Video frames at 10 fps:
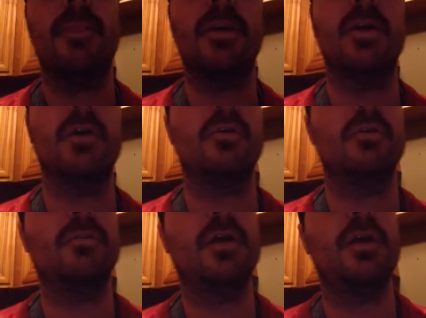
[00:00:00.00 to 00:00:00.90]
you know,
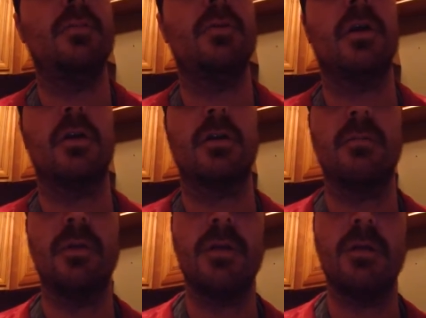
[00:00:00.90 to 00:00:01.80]
the people in our
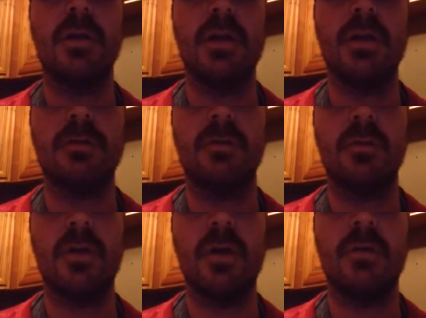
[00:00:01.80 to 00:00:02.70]
communities will
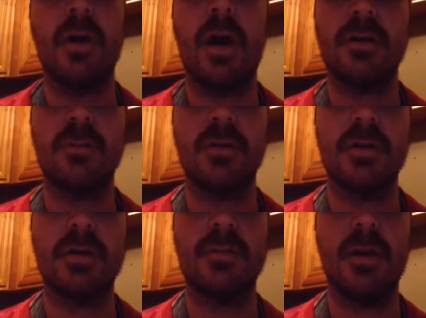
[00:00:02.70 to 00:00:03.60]
know not to
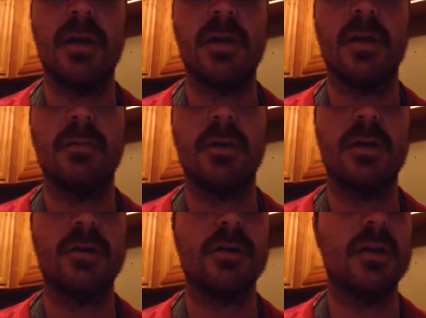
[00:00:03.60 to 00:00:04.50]
participate in it
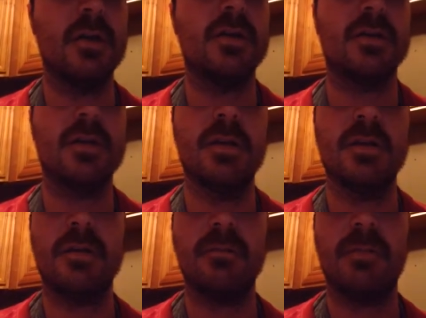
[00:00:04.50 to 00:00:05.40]
because it is
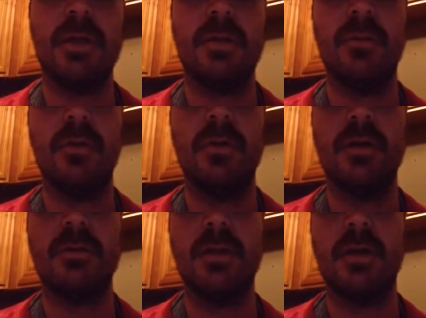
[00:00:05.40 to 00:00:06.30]
innocent people that
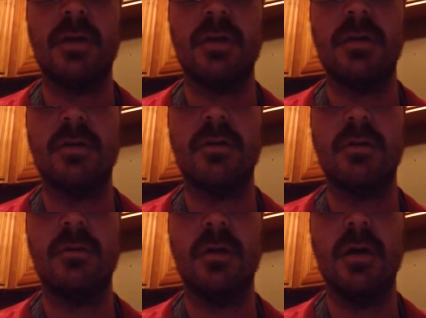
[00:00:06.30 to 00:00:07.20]
it's being done to.
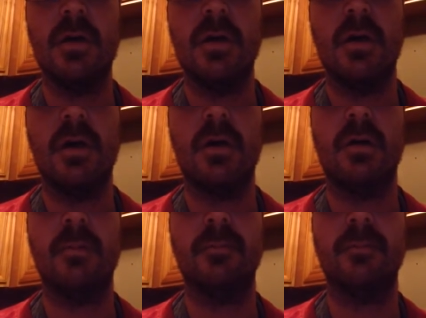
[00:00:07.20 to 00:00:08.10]

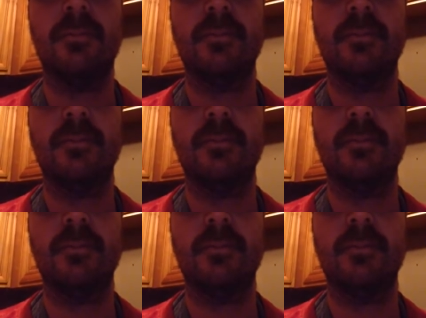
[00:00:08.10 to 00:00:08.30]
Um,